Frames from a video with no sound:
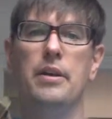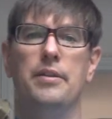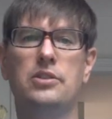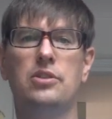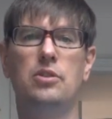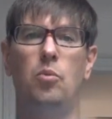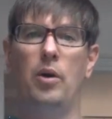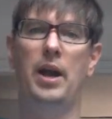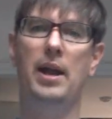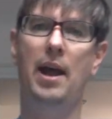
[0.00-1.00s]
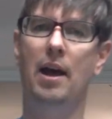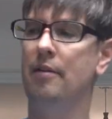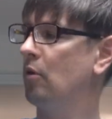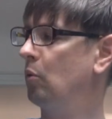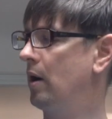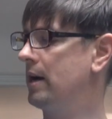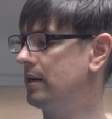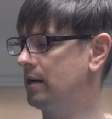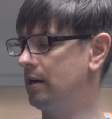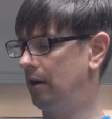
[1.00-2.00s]
This is the one I have right
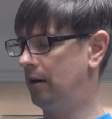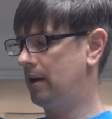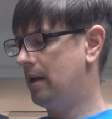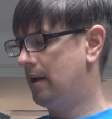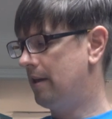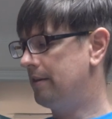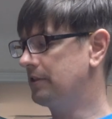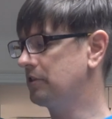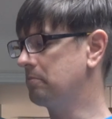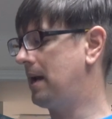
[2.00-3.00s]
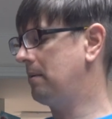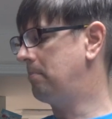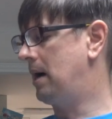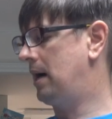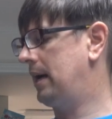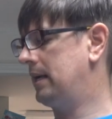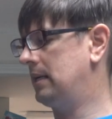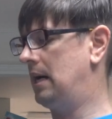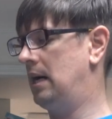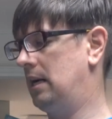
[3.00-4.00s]
here. This is made by,
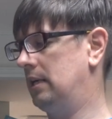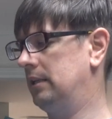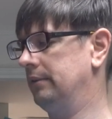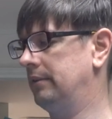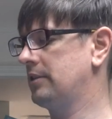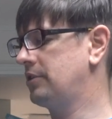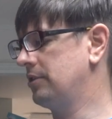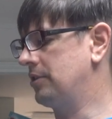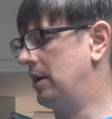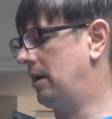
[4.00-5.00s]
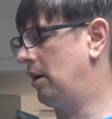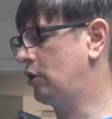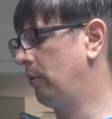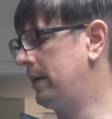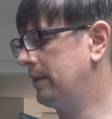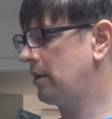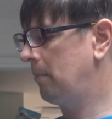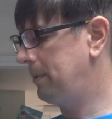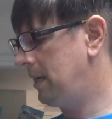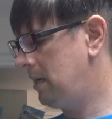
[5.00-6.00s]
this is a Korean
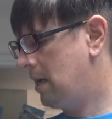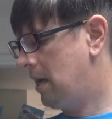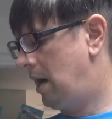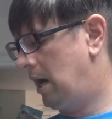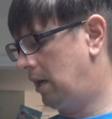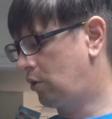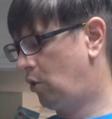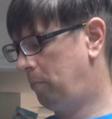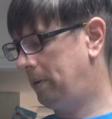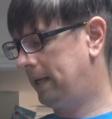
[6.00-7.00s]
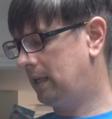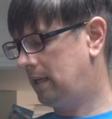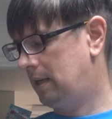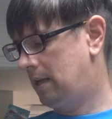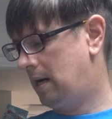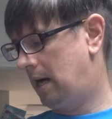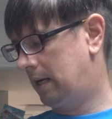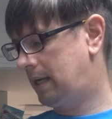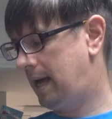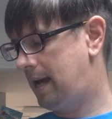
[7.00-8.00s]
company, Kolping,
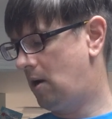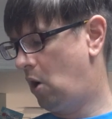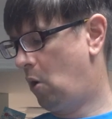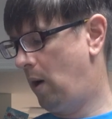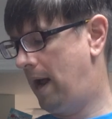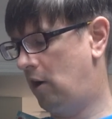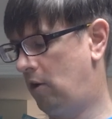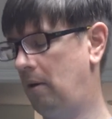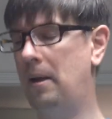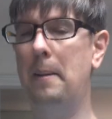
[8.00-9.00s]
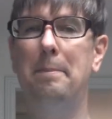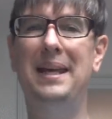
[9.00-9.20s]
K-O-L-P-I-N-G.